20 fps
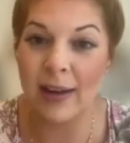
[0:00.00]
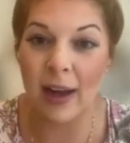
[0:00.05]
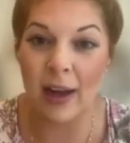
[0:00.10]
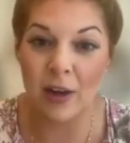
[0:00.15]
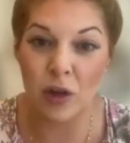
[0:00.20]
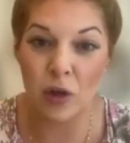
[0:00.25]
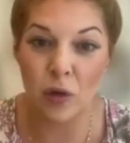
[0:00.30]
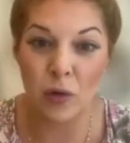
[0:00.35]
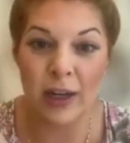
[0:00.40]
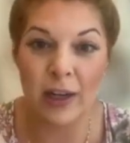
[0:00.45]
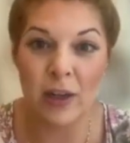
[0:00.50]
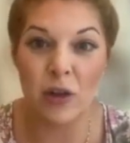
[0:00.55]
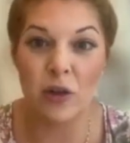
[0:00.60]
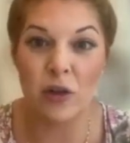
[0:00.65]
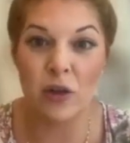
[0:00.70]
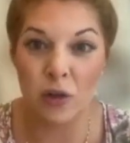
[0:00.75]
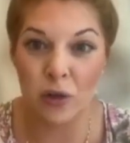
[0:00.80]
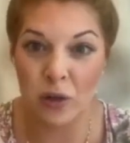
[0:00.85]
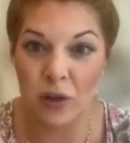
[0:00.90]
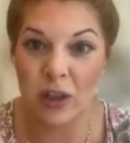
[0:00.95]
Underwriters
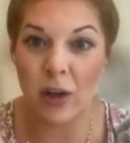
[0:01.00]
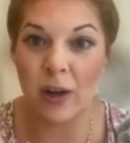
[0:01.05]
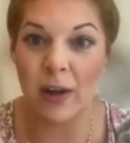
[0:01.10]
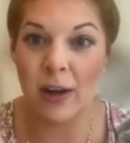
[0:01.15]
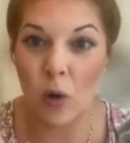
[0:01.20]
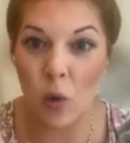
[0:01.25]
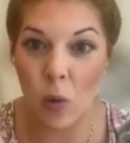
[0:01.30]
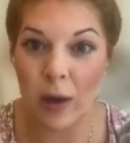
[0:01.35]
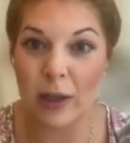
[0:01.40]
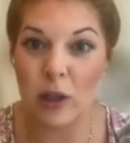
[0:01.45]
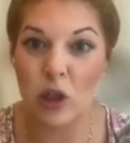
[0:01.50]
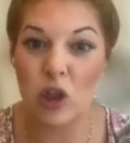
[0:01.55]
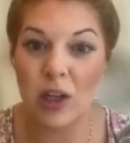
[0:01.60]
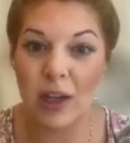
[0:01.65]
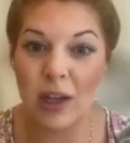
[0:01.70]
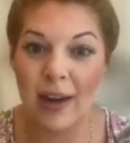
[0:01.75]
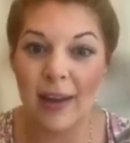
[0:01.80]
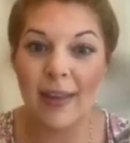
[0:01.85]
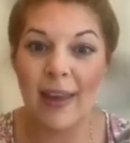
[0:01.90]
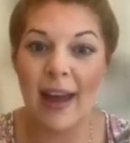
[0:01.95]
will start
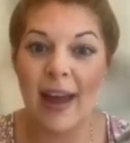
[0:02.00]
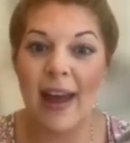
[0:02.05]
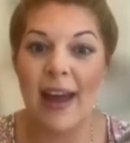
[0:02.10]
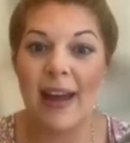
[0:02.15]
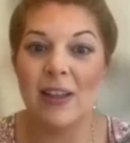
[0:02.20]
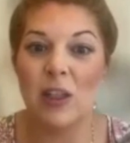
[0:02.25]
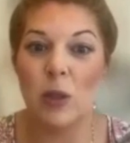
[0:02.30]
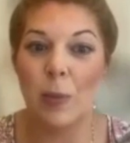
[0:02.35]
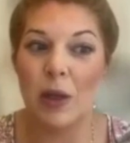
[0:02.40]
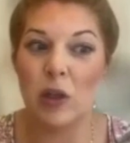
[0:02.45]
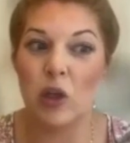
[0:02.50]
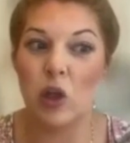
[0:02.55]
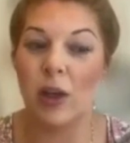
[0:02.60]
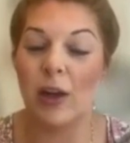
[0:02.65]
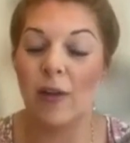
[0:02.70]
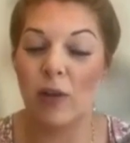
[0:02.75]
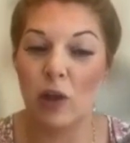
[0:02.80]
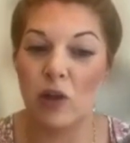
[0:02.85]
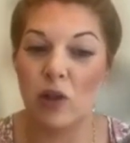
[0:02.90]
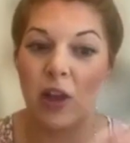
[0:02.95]
questioning that, especially if
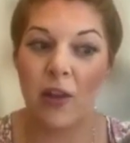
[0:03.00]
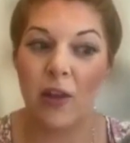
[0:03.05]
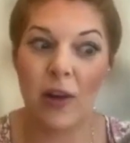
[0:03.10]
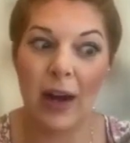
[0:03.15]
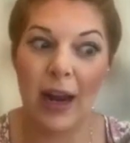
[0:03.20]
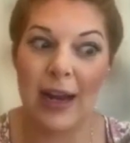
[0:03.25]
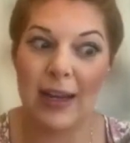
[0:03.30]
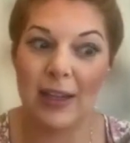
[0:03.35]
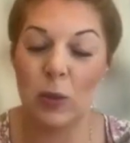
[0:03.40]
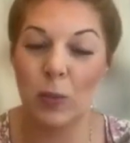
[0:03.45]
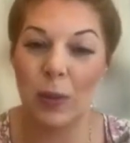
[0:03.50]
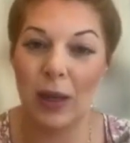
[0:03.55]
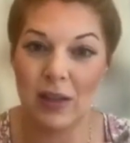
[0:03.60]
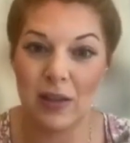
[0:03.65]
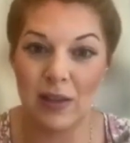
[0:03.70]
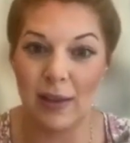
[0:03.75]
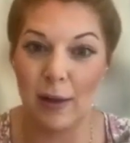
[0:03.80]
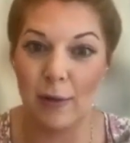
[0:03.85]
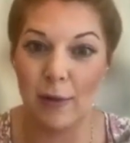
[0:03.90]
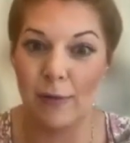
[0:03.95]
there's other aspects in
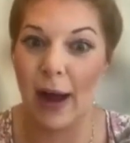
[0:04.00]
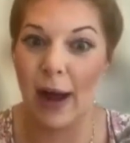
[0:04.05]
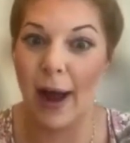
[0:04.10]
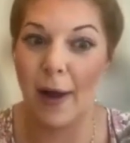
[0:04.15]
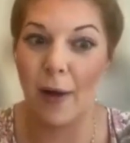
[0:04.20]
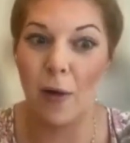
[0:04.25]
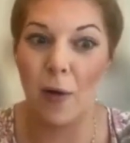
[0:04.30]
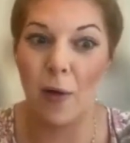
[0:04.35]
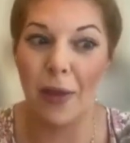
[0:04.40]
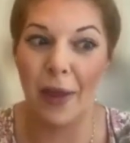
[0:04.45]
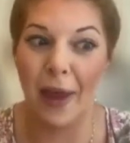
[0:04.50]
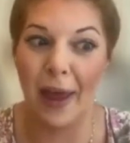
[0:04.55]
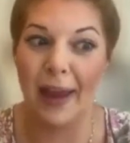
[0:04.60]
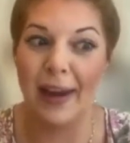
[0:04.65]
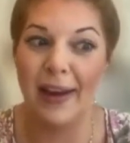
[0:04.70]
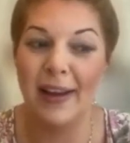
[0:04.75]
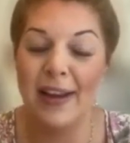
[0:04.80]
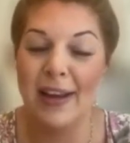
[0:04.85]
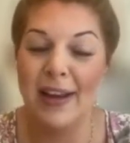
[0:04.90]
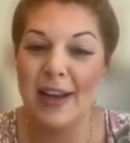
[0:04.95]
the file that
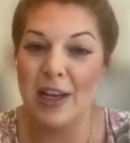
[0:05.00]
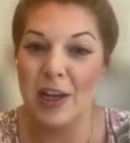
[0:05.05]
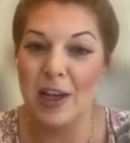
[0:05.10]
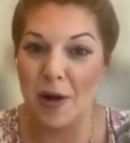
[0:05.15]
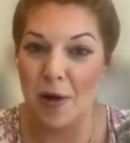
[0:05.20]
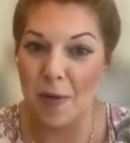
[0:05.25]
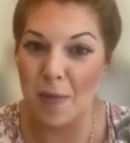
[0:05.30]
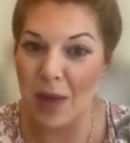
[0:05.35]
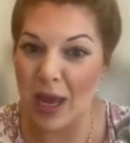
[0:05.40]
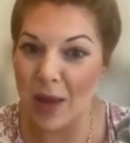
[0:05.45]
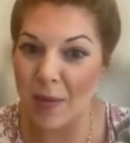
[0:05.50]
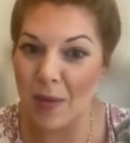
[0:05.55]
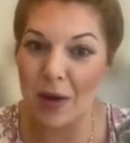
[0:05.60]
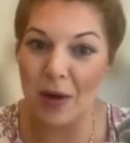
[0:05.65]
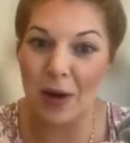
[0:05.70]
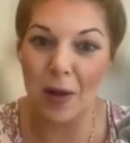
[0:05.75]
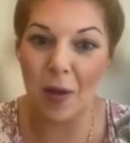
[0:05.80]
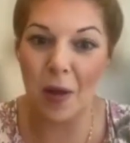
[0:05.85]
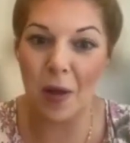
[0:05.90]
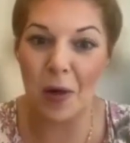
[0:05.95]
maybe are
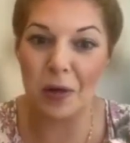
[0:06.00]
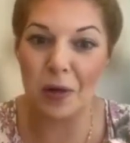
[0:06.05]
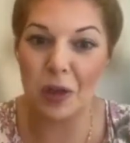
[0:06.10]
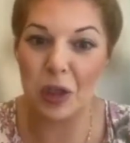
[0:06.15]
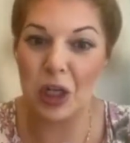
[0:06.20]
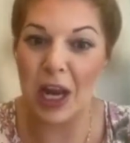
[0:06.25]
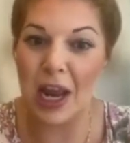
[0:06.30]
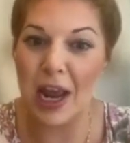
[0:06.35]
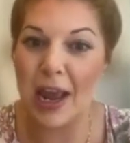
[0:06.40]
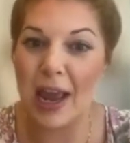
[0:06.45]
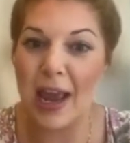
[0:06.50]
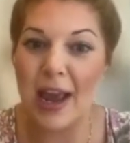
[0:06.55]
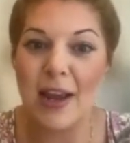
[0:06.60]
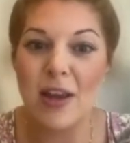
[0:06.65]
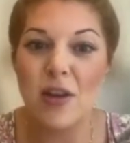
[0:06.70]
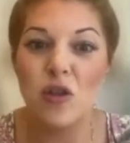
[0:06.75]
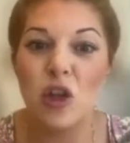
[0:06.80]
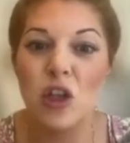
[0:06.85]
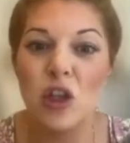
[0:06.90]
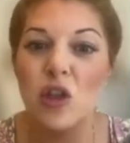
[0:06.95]
a little shaky. You
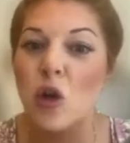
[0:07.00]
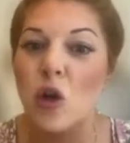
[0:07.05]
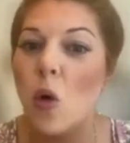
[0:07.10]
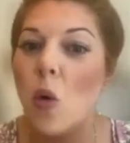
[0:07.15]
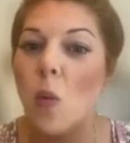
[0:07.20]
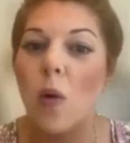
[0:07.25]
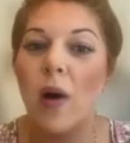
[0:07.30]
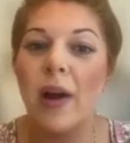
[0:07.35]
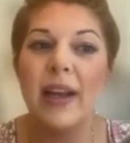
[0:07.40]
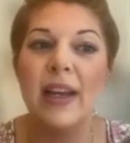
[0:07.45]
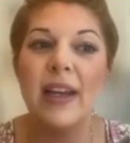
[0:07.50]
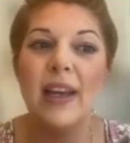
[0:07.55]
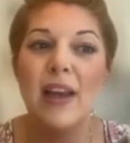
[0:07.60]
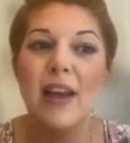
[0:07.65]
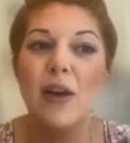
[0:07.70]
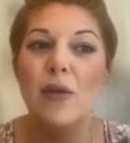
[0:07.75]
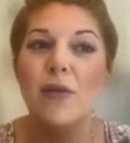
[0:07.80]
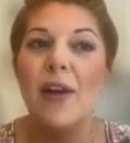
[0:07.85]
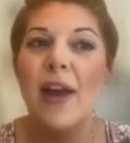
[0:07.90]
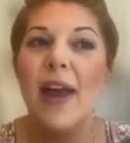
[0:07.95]
just don't want to
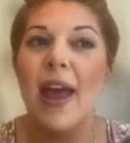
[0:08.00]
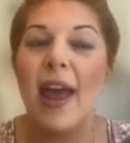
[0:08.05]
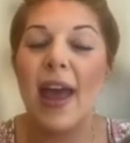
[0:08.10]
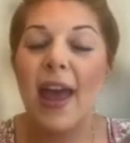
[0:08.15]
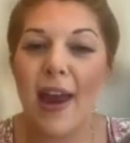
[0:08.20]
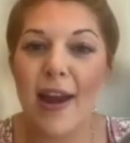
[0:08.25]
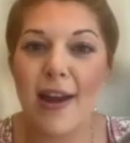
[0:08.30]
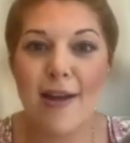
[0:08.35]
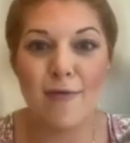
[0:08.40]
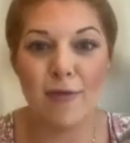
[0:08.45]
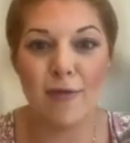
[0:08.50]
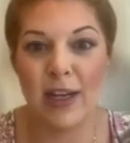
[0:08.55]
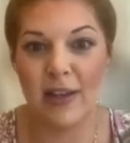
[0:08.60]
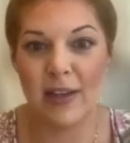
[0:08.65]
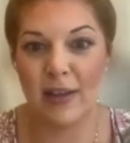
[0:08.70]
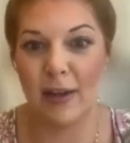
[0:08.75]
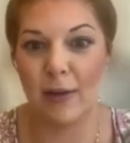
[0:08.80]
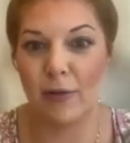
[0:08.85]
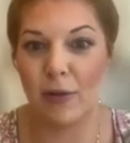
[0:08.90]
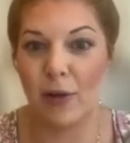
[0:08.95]
give any
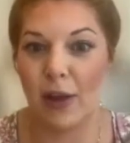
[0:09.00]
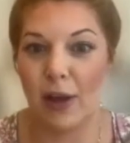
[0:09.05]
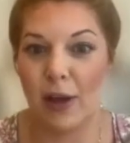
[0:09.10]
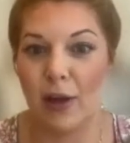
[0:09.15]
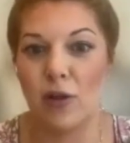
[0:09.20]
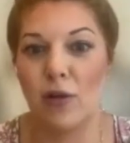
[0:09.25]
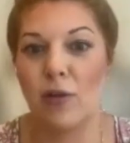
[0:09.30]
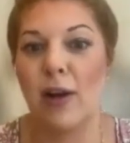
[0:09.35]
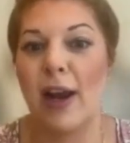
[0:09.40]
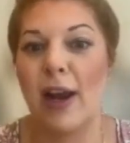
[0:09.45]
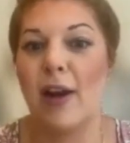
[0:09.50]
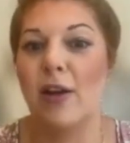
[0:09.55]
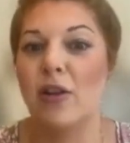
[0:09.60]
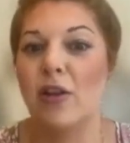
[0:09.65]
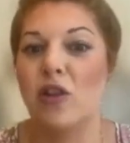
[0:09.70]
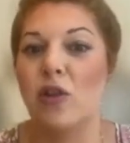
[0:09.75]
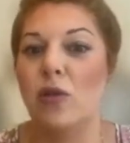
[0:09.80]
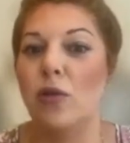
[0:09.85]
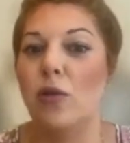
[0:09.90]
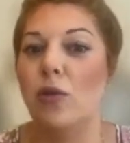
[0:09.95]
reason for the underwriter
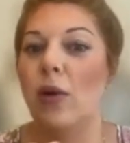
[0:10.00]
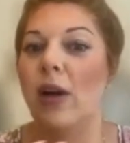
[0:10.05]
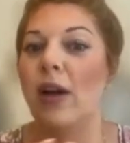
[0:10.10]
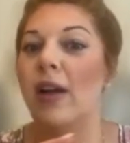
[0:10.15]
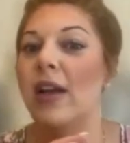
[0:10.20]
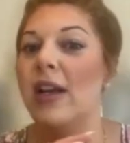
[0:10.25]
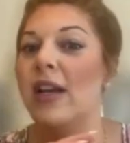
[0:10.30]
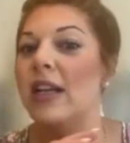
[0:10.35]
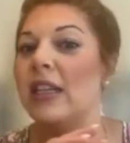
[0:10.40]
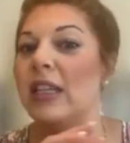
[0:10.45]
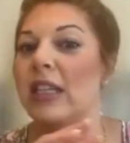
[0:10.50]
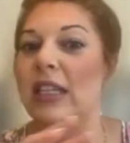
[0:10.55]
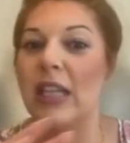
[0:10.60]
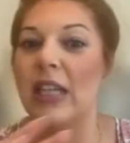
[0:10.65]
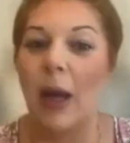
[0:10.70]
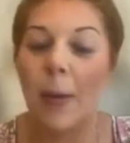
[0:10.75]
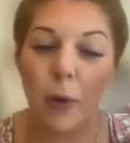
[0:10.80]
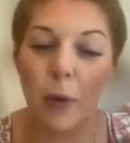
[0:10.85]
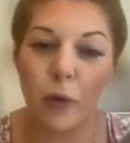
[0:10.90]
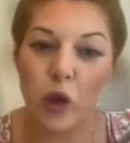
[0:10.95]
to
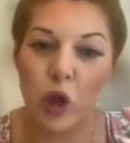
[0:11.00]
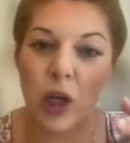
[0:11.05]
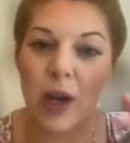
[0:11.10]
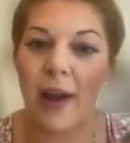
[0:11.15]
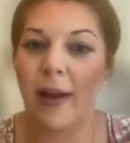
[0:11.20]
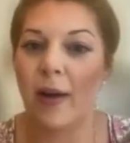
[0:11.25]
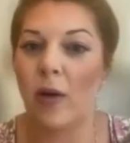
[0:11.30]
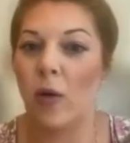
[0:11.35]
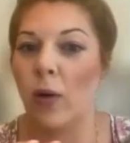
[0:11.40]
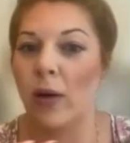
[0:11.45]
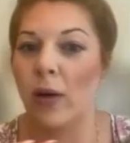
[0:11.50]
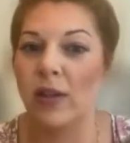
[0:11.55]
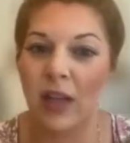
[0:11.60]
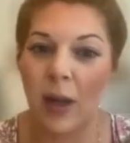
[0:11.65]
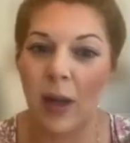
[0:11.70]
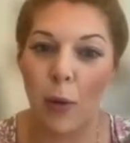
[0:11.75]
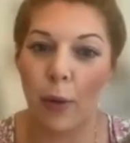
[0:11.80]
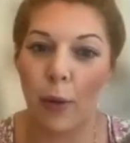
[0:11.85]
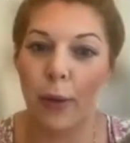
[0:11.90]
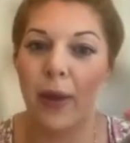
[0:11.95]
double check or
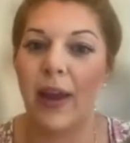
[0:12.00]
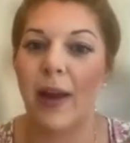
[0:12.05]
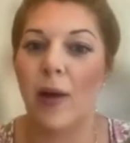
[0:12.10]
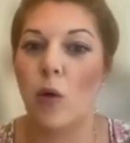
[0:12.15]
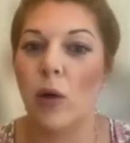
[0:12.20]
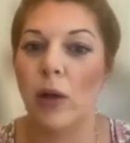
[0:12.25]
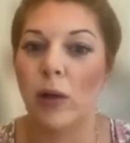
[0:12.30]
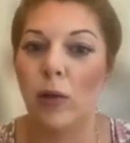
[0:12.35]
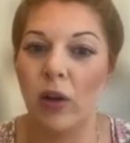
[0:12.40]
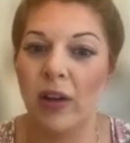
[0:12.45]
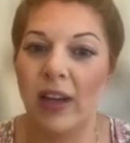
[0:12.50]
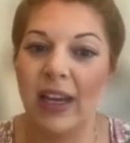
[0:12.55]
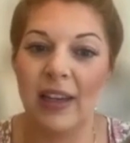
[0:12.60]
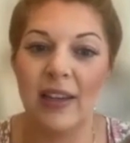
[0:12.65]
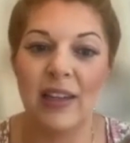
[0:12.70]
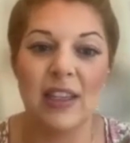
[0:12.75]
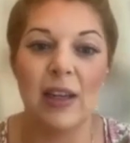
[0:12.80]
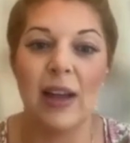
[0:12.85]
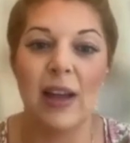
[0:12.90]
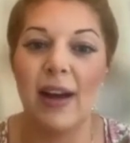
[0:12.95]
double think or look
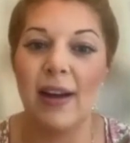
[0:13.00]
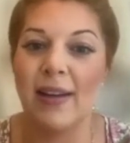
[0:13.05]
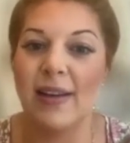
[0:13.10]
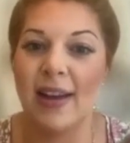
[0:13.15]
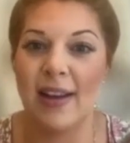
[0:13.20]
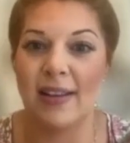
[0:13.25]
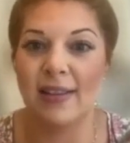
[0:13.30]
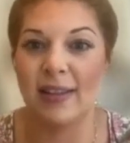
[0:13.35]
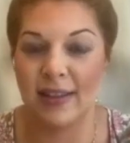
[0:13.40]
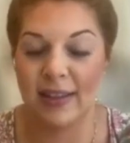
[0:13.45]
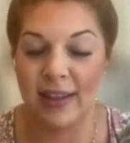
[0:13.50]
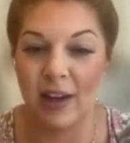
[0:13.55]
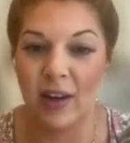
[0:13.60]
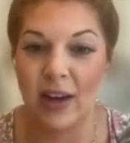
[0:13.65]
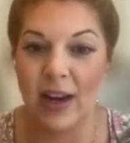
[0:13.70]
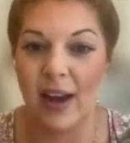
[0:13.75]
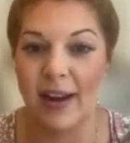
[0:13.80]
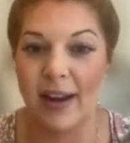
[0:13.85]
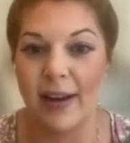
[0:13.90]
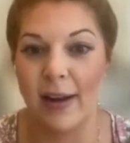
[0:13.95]
into unnecessary
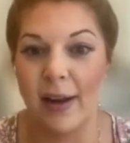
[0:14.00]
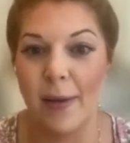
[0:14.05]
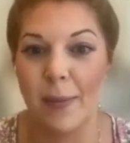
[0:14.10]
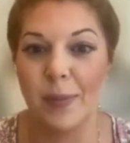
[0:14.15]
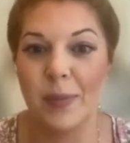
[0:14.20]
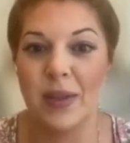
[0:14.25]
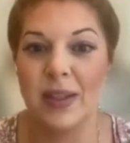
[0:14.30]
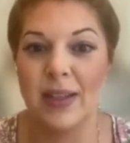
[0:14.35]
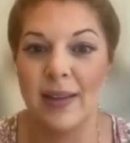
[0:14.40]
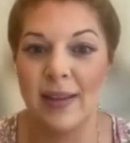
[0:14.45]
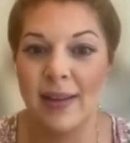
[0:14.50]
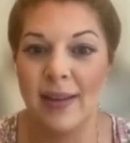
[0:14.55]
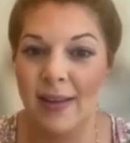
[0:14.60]
items.